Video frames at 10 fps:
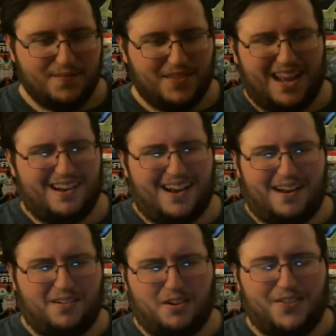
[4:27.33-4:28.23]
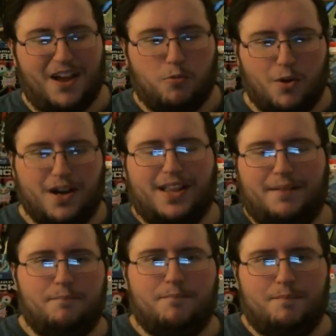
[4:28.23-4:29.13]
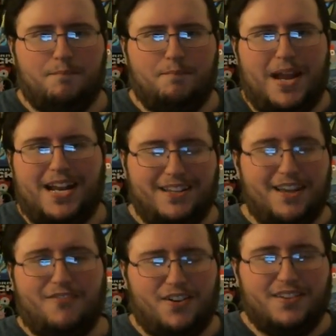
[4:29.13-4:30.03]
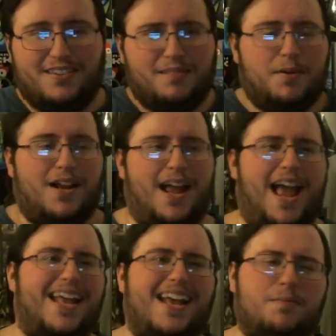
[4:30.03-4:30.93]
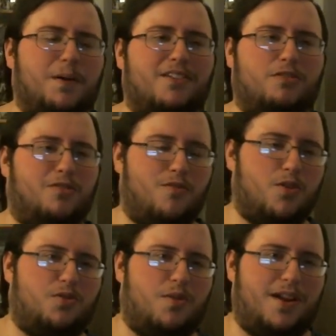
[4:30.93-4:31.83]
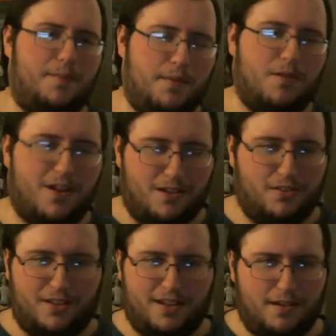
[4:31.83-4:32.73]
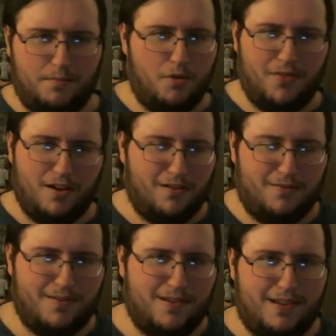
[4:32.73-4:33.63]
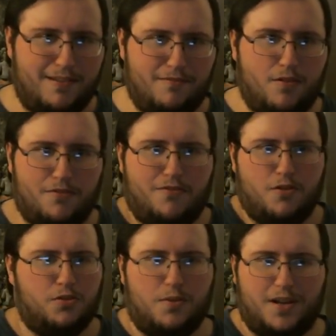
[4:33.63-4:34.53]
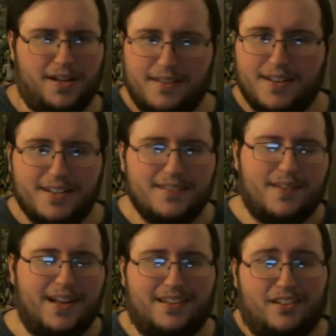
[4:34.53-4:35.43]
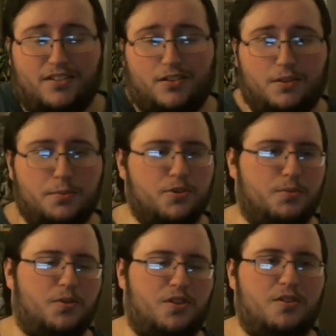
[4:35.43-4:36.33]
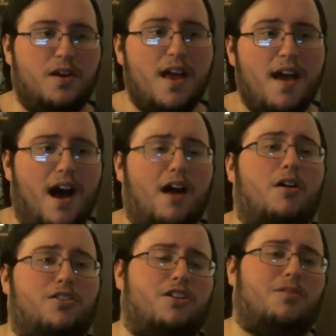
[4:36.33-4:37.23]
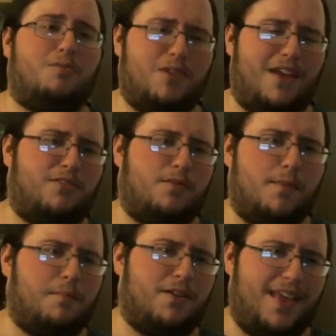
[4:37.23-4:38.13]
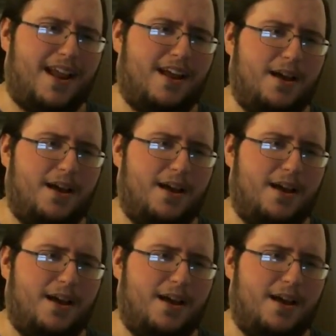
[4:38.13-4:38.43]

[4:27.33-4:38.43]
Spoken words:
I don't know if that really made a difference, but I guess because it was 420 and people wanted to go see a movie on 420, I guess they saw Super Troopers 2. Also, you have to remember that